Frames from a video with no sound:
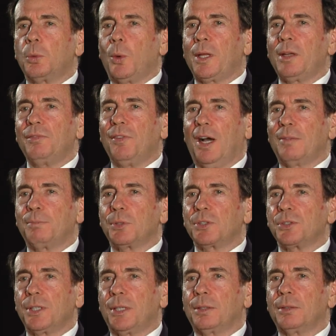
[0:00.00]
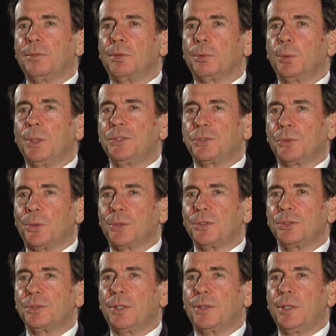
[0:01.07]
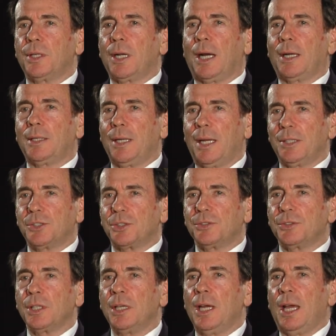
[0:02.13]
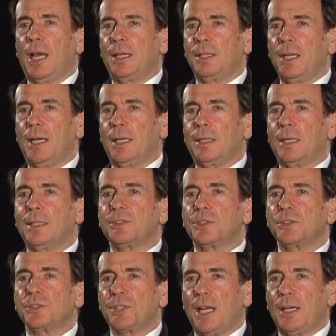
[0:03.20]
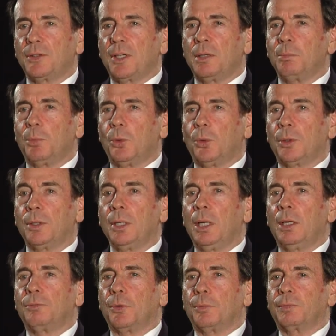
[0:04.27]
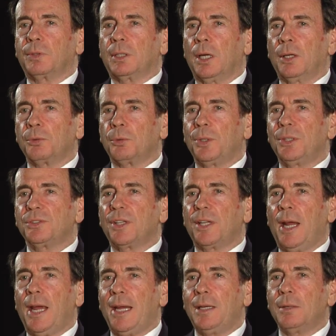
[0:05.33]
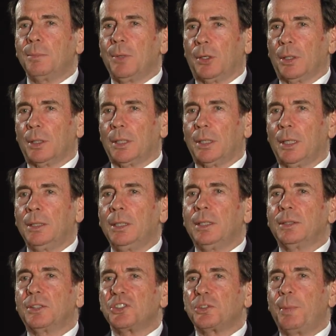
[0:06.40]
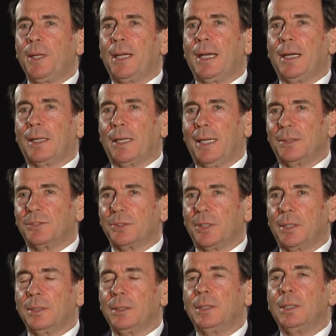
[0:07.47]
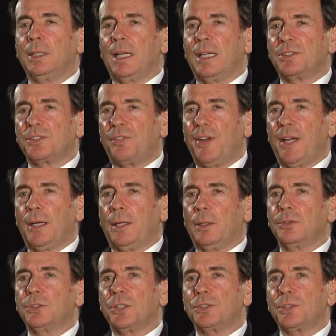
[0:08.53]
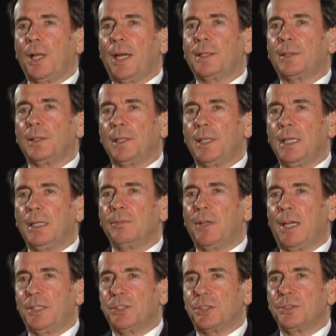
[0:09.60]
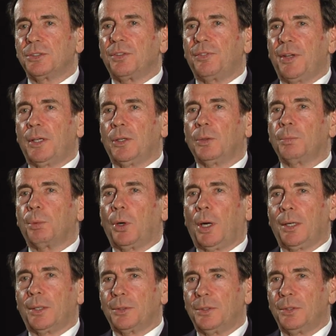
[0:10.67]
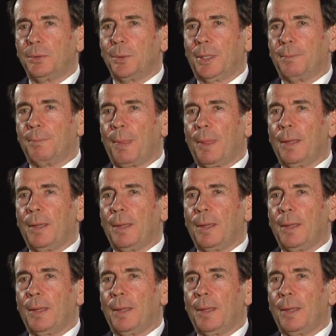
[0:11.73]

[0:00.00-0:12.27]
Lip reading: 25% of the resources to the United Nations, and yet it's a sounding board for countries that hate America to speak out against it. It's failed just like the League of Nations failed prior to it.